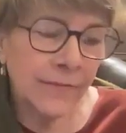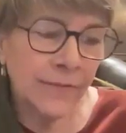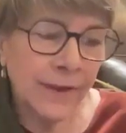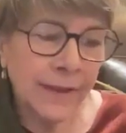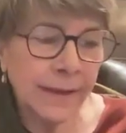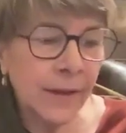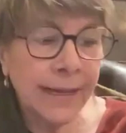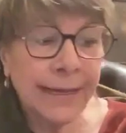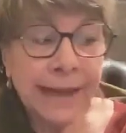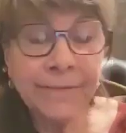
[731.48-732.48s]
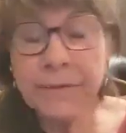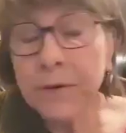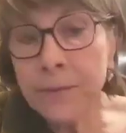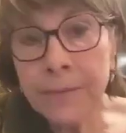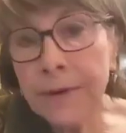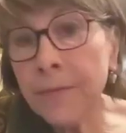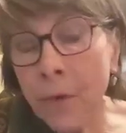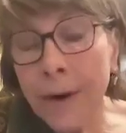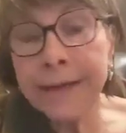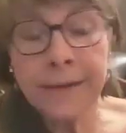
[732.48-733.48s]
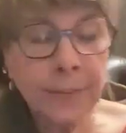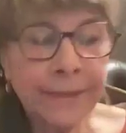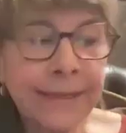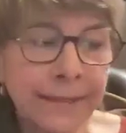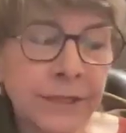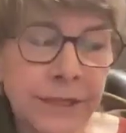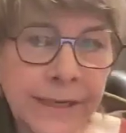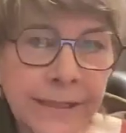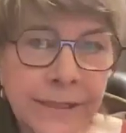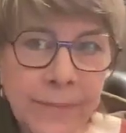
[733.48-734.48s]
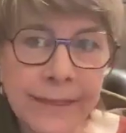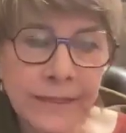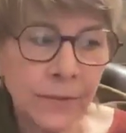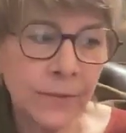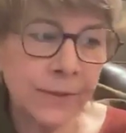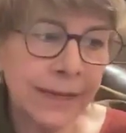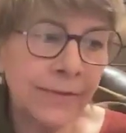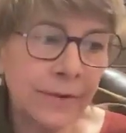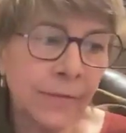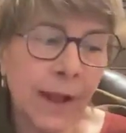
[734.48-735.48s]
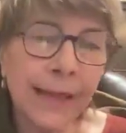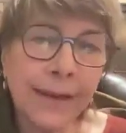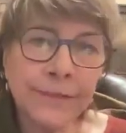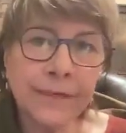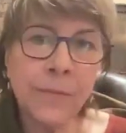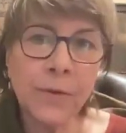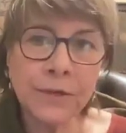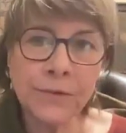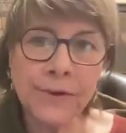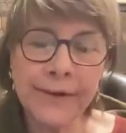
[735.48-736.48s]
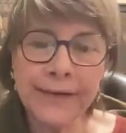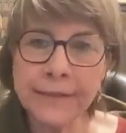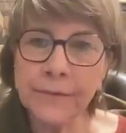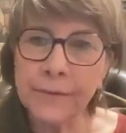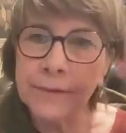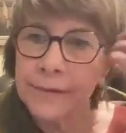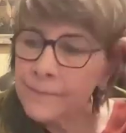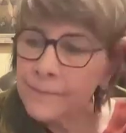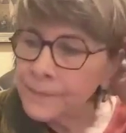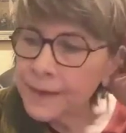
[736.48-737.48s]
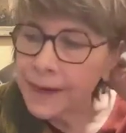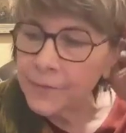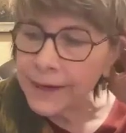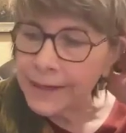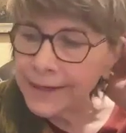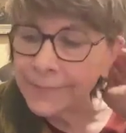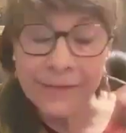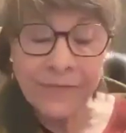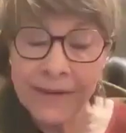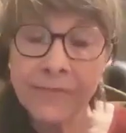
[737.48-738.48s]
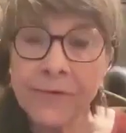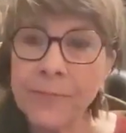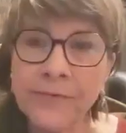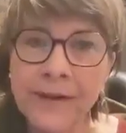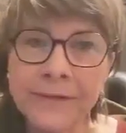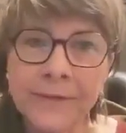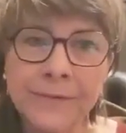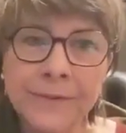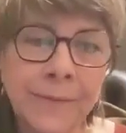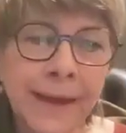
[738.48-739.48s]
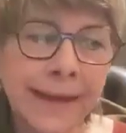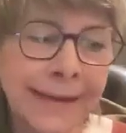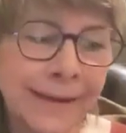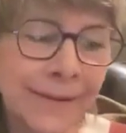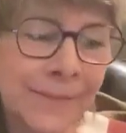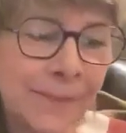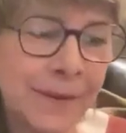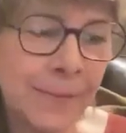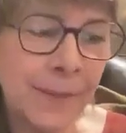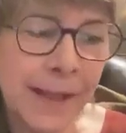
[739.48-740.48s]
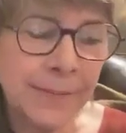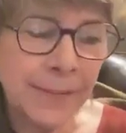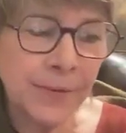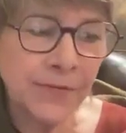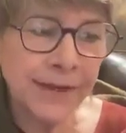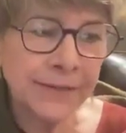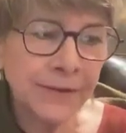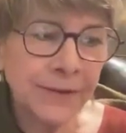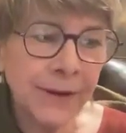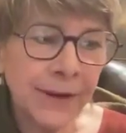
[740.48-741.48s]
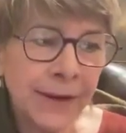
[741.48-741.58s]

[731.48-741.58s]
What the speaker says: felt, and I quite completely changed my tune. Even while I was at mortuary school, my favorite professor was my embalming professor,